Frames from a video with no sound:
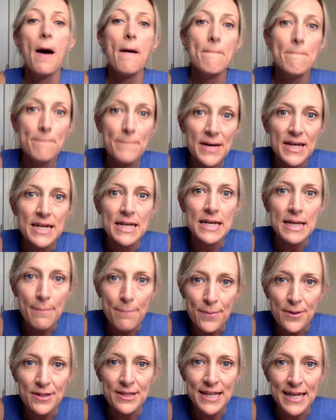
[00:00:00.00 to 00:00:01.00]

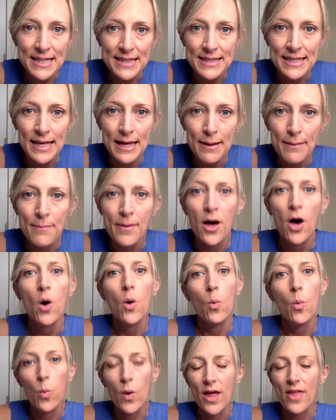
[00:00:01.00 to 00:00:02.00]
manipulate them
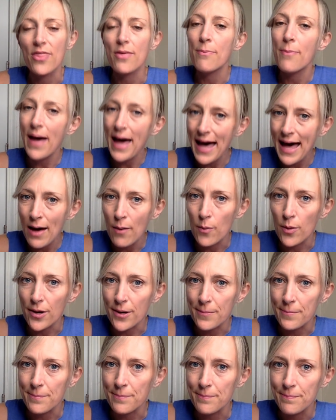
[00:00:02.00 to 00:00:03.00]
with
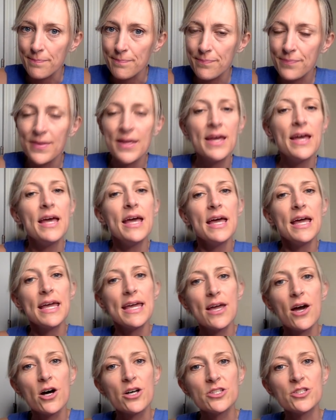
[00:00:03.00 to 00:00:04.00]
power? He
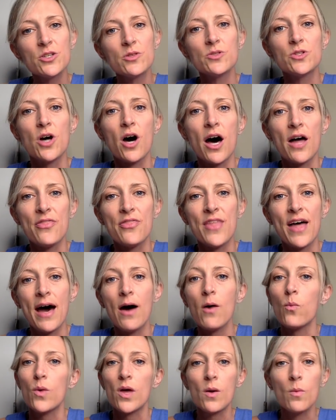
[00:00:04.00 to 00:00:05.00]
also taught
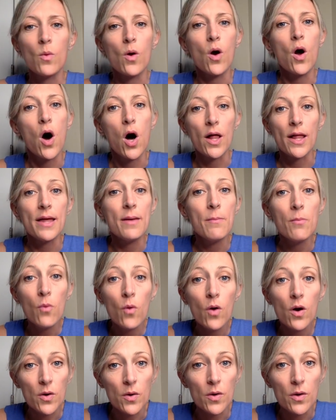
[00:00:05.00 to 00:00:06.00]
that we were all
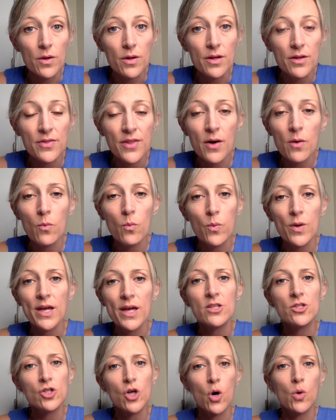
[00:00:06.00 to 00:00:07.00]
immortal, that
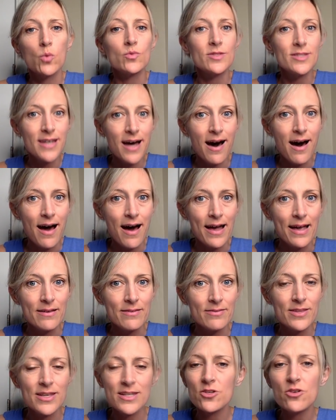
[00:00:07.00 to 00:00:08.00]
we don't die.
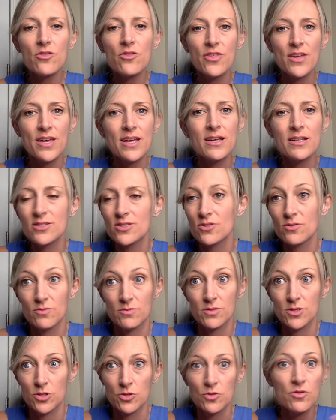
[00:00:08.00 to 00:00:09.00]
These are things
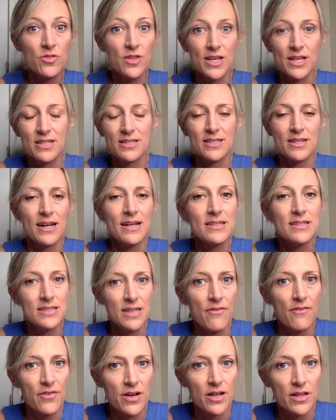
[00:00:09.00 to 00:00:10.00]
two things that I
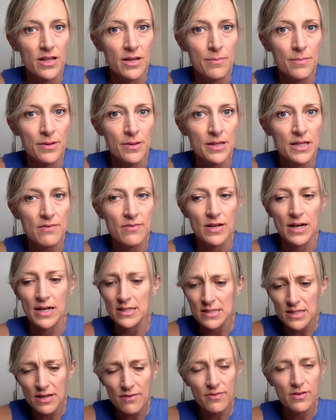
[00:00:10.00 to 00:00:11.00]
definitely believe in. I
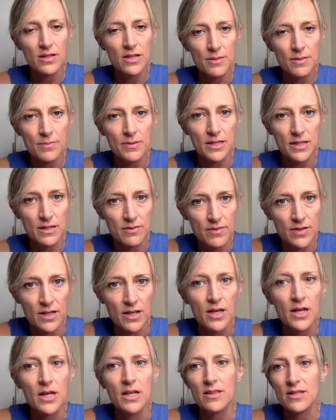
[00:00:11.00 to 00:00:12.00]
definitely believe in
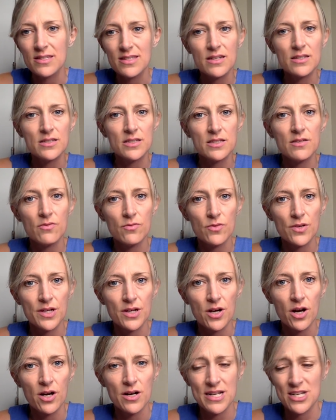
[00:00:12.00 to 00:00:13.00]
this idea of
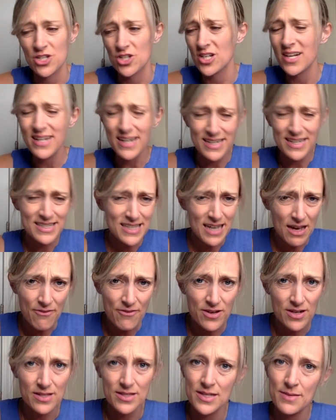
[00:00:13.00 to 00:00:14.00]
reincarnation, and I
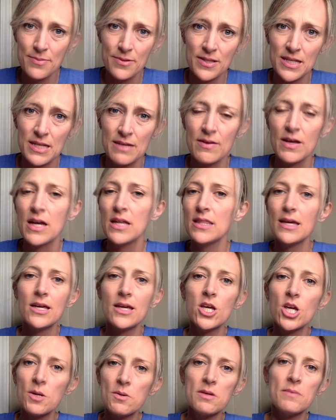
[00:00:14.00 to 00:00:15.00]
definitely believe that
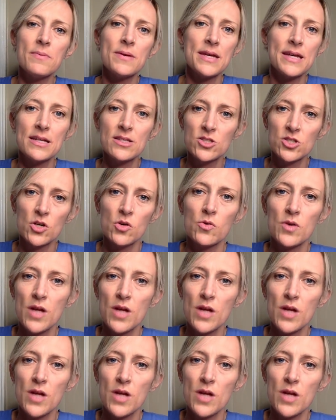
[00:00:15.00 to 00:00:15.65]
human beings don't